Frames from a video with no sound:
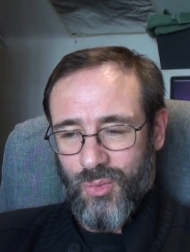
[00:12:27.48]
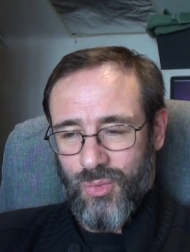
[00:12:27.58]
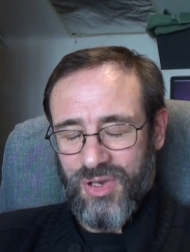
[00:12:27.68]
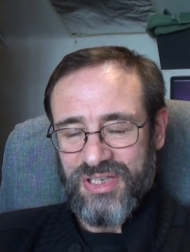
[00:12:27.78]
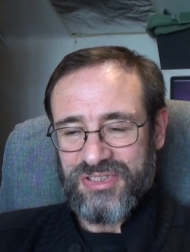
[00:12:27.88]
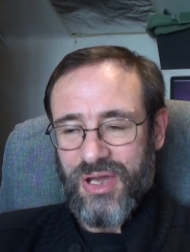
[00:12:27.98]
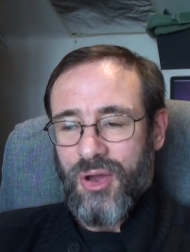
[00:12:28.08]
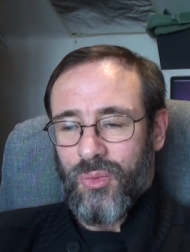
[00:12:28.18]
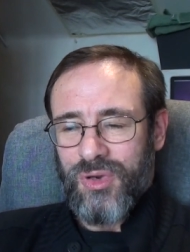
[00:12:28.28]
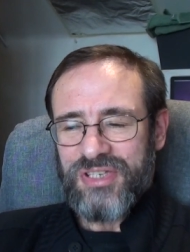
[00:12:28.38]
what is that?
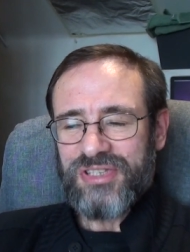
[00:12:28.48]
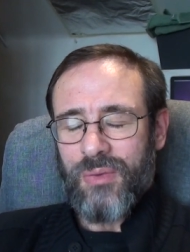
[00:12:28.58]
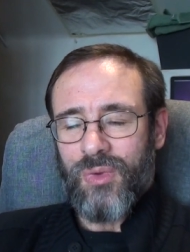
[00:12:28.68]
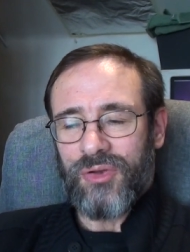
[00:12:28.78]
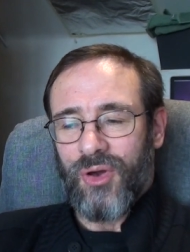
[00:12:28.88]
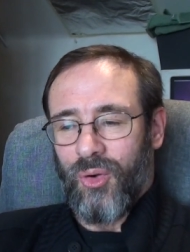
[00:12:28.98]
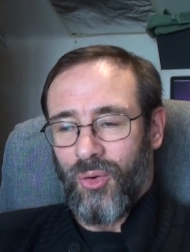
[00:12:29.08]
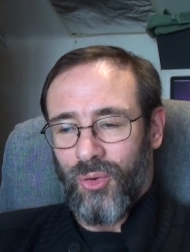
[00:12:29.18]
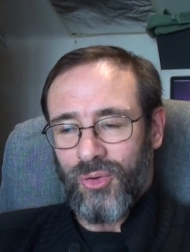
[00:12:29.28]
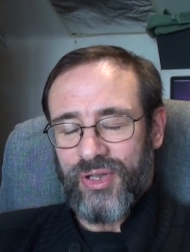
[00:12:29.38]
What is that one that
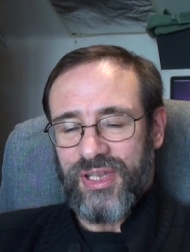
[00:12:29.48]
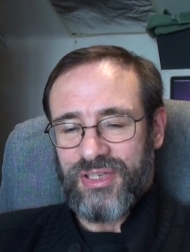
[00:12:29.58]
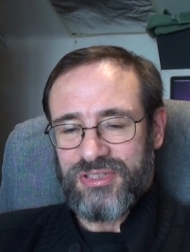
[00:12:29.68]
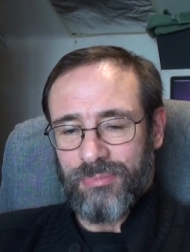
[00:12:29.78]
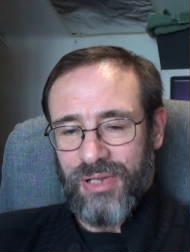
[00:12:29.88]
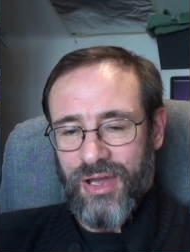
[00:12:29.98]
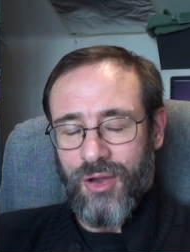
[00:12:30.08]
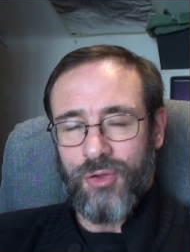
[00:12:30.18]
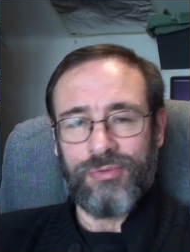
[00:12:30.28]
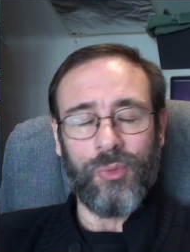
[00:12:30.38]
all the kids are playing?
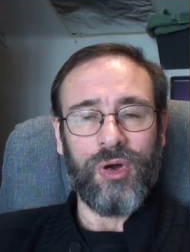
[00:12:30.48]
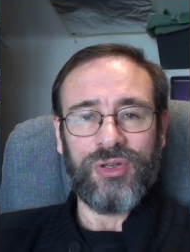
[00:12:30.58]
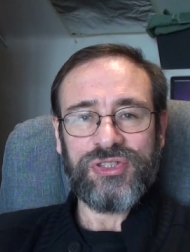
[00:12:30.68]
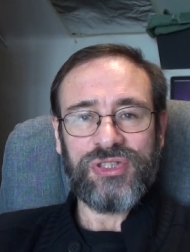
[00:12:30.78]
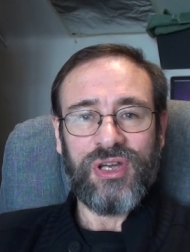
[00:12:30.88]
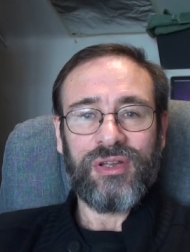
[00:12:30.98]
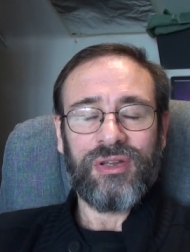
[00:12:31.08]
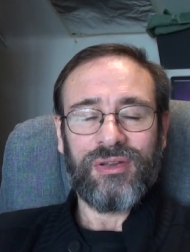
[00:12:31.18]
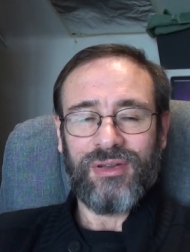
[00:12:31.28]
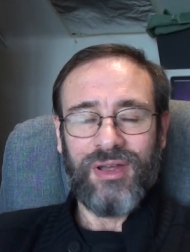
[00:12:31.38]
Overwatch.
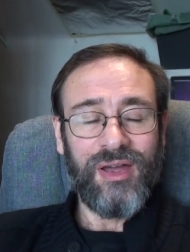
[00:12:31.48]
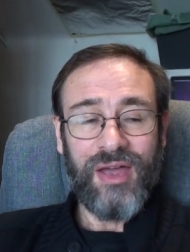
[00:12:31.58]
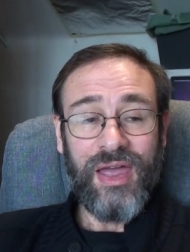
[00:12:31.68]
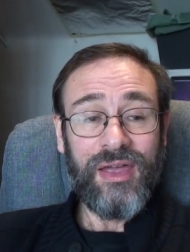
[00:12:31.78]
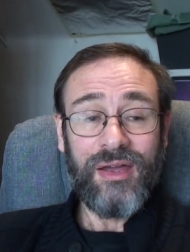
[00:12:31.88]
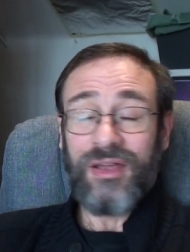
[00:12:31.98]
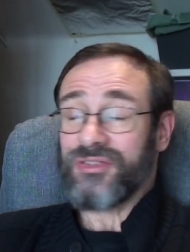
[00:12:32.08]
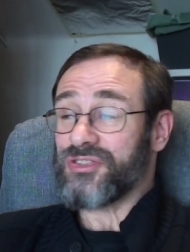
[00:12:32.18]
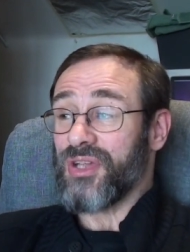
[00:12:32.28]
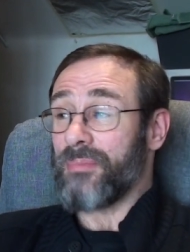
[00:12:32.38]

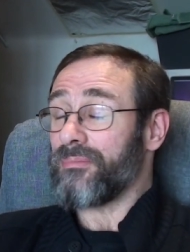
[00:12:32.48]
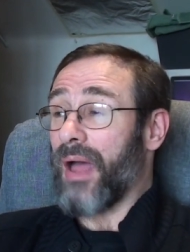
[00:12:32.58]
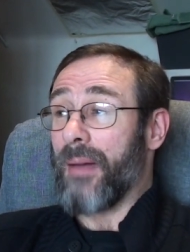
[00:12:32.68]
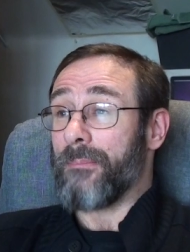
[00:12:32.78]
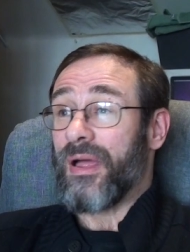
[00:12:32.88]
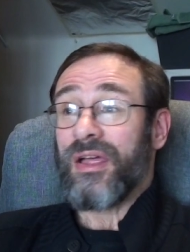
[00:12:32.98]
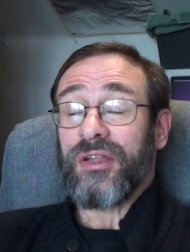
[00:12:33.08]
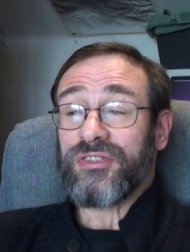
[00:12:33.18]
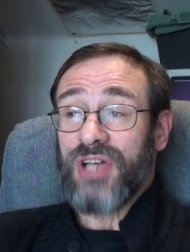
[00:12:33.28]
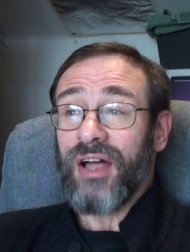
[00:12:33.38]
It's
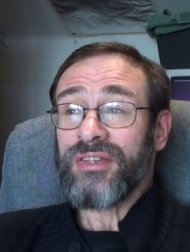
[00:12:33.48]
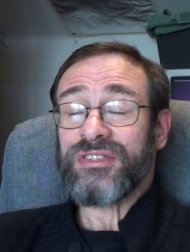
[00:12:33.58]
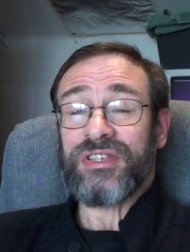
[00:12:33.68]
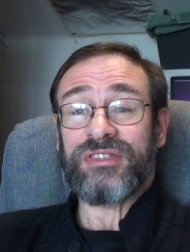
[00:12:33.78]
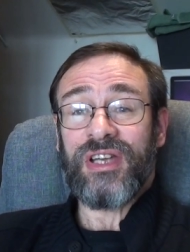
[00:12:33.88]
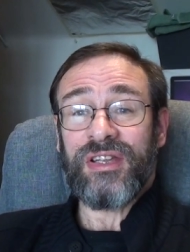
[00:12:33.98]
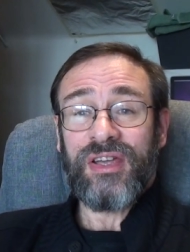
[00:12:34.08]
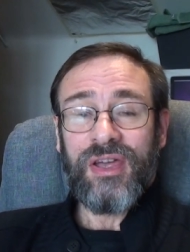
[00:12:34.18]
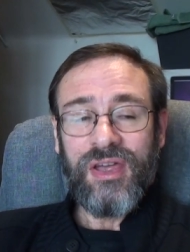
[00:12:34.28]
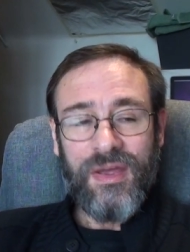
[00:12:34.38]
tons and tons.
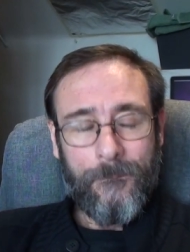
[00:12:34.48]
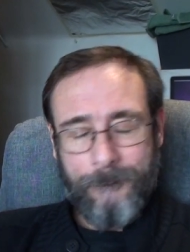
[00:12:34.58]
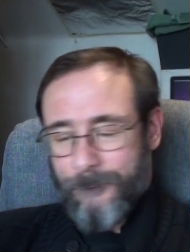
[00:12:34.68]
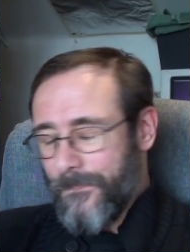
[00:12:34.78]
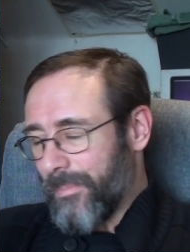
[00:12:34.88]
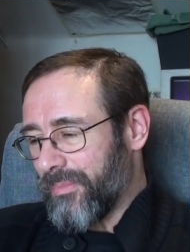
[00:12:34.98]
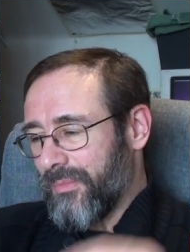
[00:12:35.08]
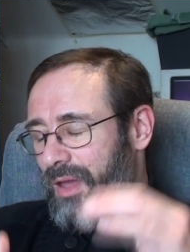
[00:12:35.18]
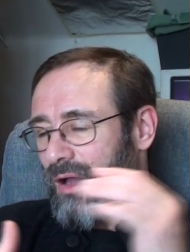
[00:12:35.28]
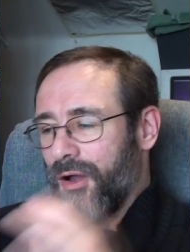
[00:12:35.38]

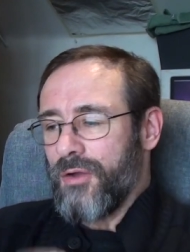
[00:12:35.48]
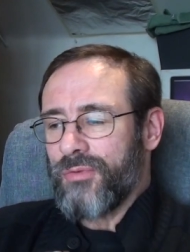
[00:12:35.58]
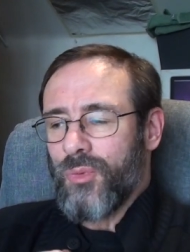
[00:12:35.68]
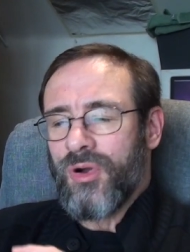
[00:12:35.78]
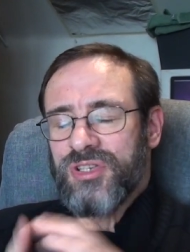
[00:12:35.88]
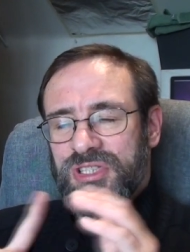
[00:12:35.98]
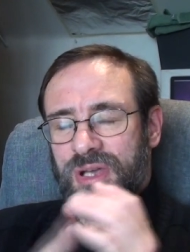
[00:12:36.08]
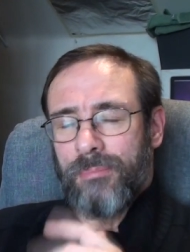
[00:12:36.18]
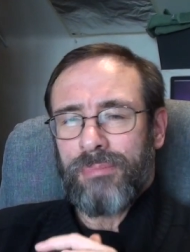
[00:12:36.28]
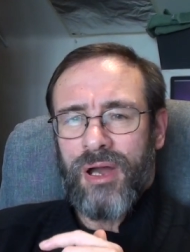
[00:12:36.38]
Overwatch,
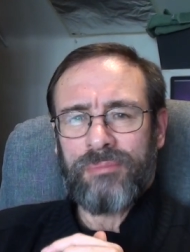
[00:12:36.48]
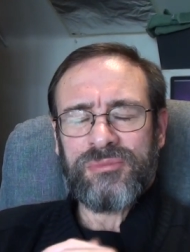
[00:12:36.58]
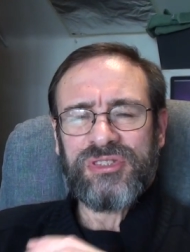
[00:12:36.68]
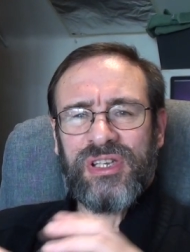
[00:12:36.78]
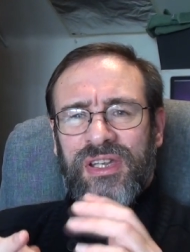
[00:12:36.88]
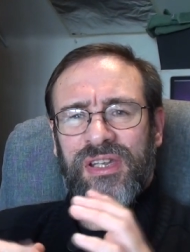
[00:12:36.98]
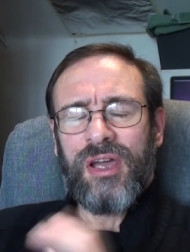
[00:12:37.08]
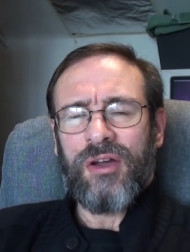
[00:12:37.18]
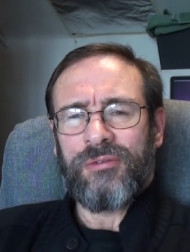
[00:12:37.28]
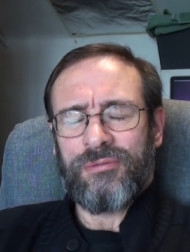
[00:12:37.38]
PUBG,
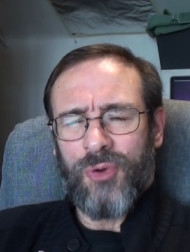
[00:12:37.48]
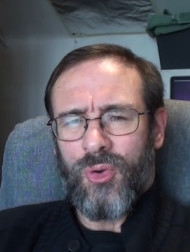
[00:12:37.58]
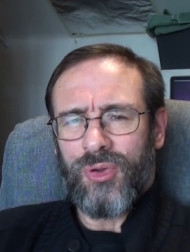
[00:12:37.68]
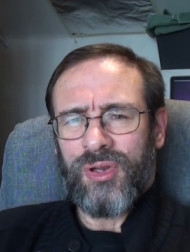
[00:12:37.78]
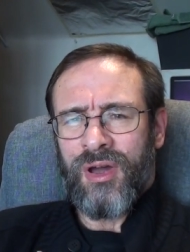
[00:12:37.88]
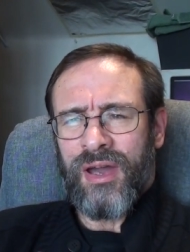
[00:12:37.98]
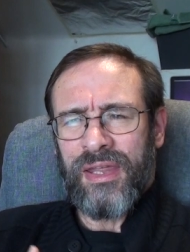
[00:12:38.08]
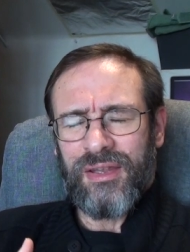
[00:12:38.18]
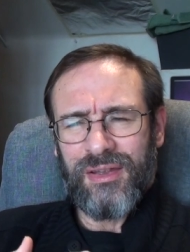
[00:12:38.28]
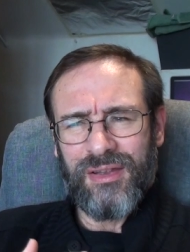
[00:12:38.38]

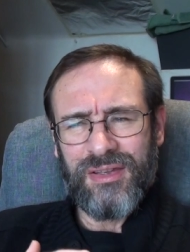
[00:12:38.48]
Fortnite,